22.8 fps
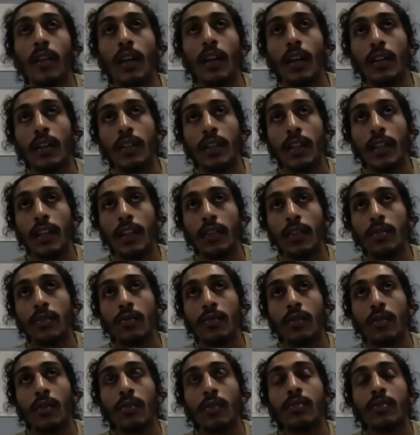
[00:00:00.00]
to get you
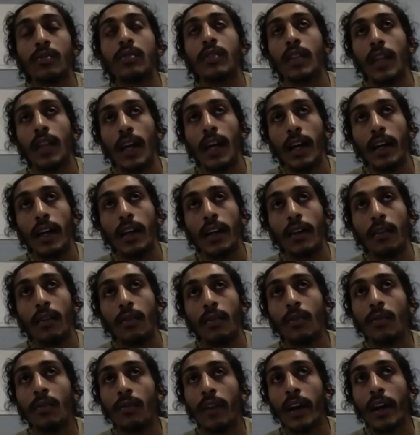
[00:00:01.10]
closer to god
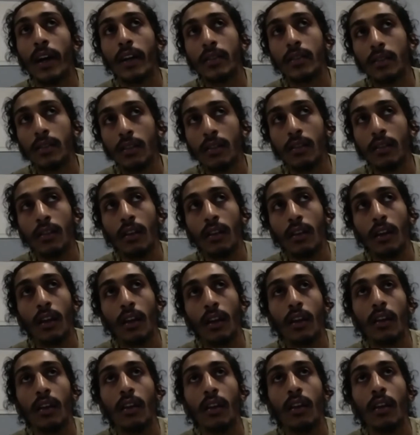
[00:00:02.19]
through fasting
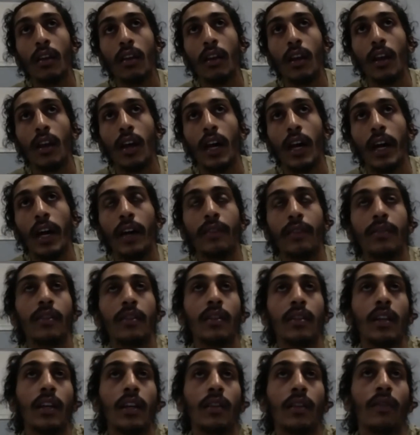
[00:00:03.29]
and i feel
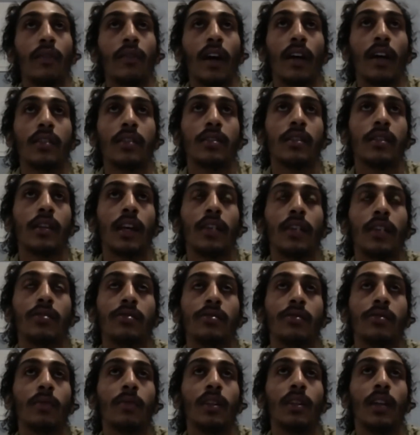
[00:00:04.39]
like fasting has
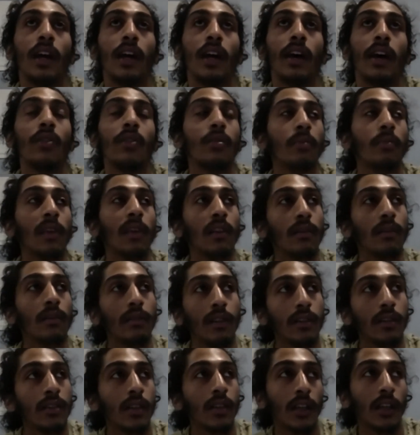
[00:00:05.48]
so many health
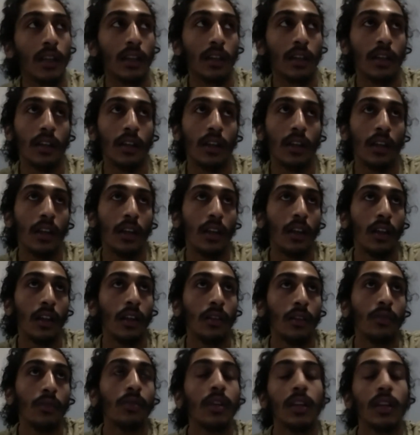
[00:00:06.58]
benefits like
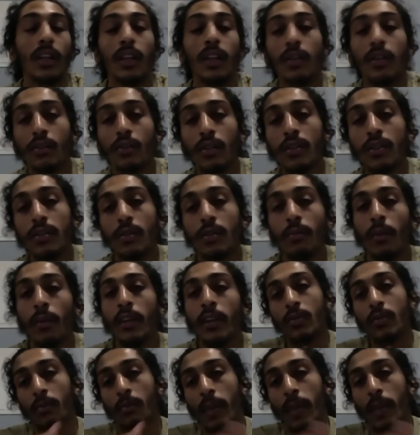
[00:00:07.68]
you can increase your
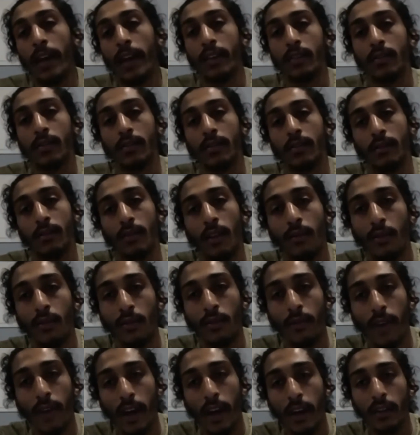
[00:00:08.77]
muscle mass if you
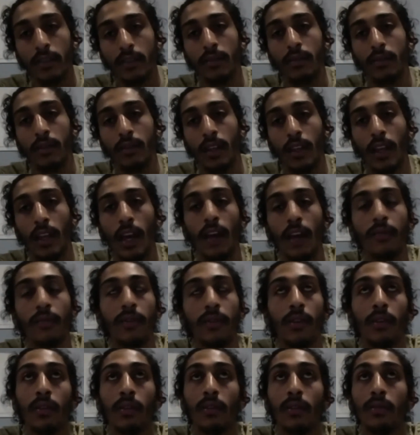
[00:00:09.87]
fast. Like
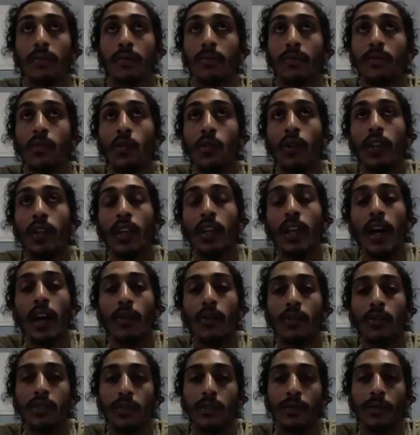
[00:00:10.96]
after 48
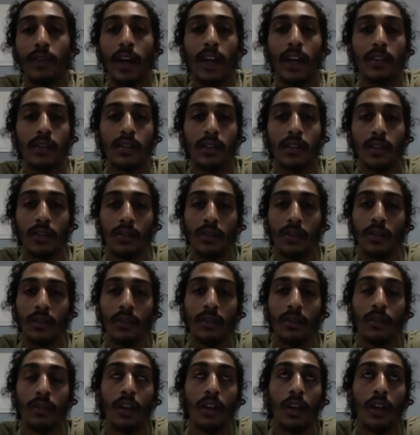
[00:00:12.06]
hours of fasting,
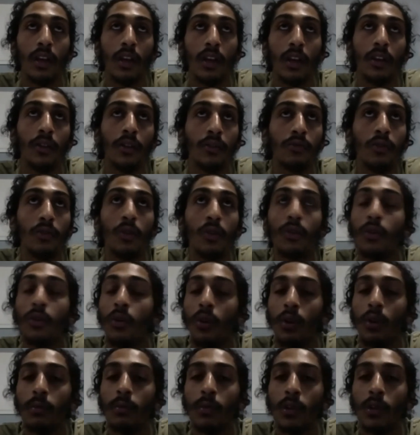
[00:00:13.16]
your your growth
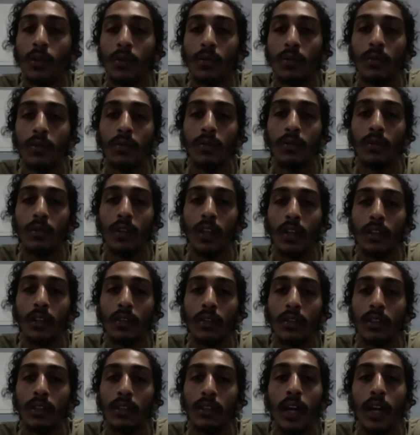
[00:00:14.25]
hormone and
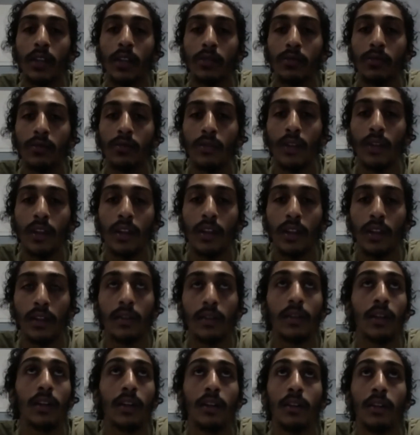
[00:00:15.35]
testosterone
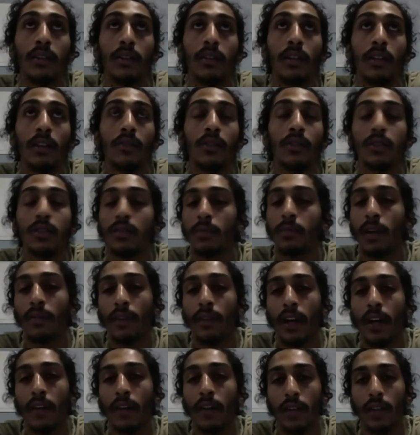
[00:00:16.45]
uh, increases by
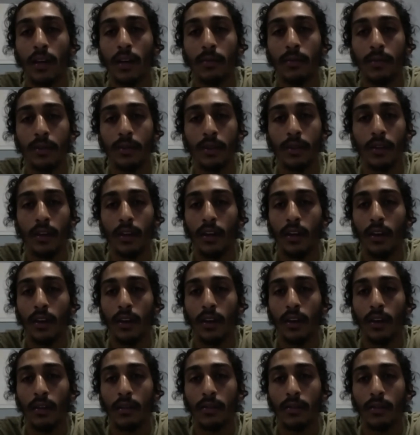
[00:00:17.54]
five times.
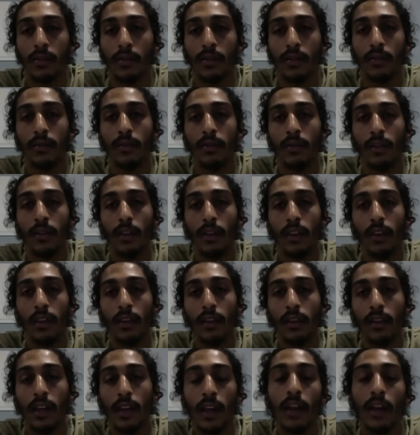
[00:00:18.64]
Oh, so, really?
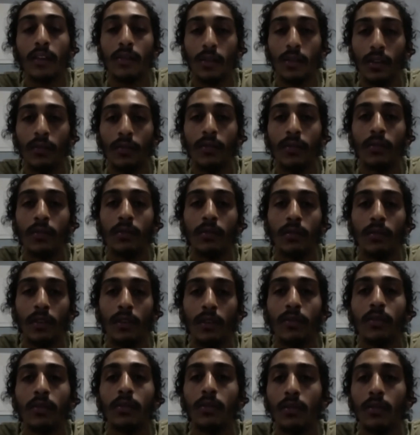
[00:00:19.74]
Yeah. So if you
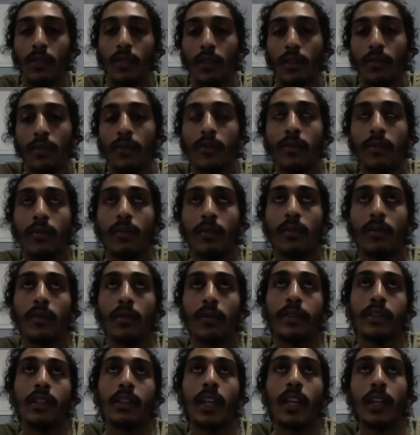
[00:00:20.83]
if you do if you
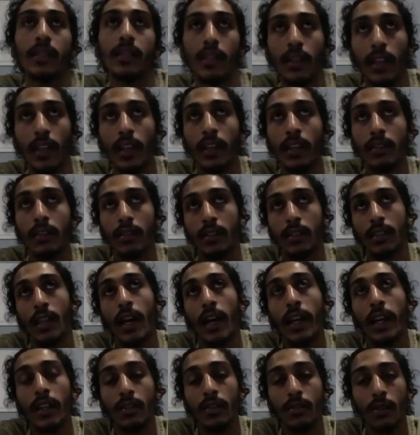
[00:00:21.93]
see that's the thing, it's a
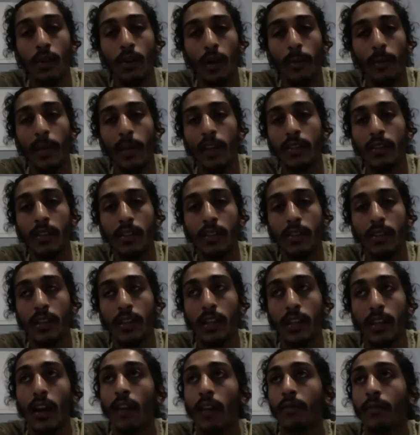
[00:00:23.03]
science though. I'm not just like
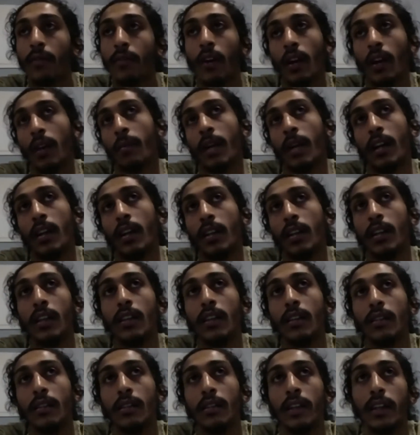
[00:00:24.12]
ah fucking I'm not gonna
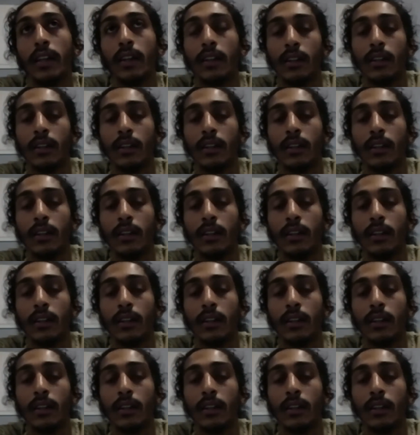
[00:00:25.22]
eat. Like